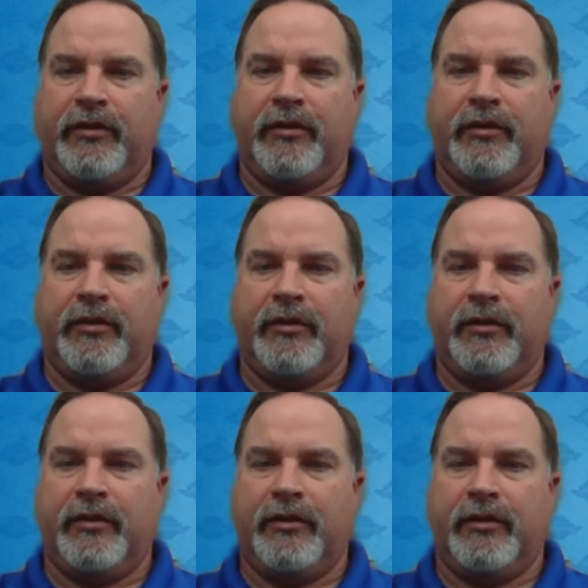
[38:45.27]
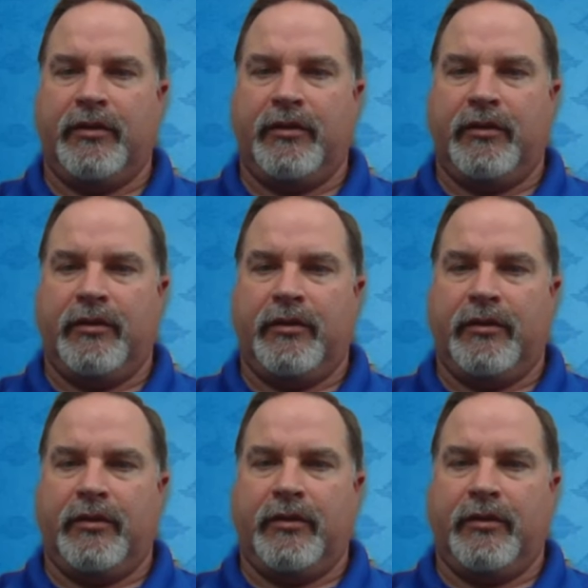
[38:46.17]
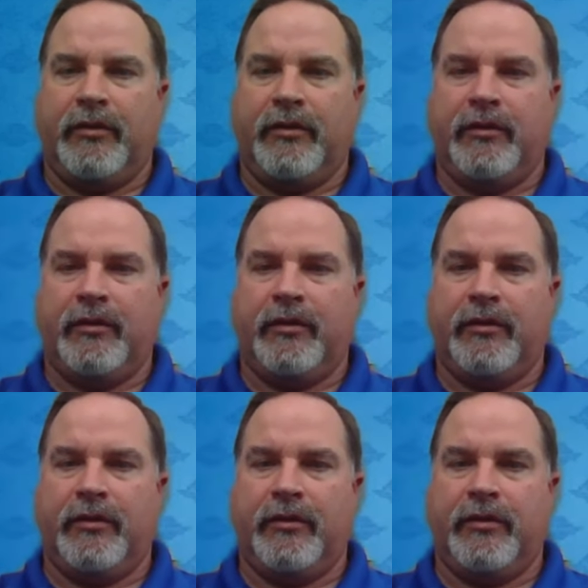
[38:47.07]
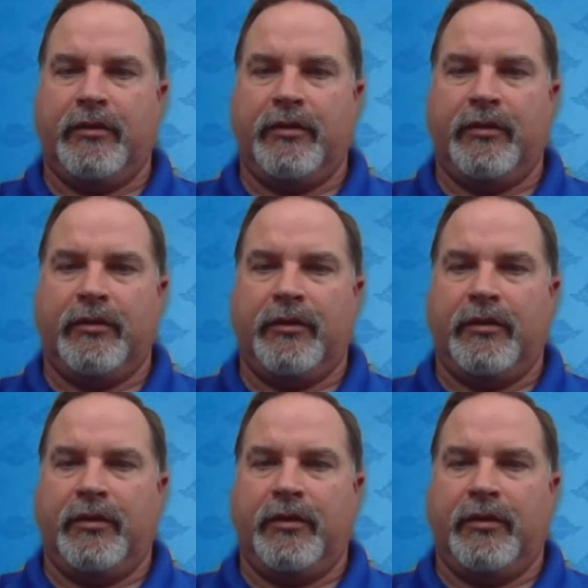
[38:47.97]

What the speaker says: Nothing is said.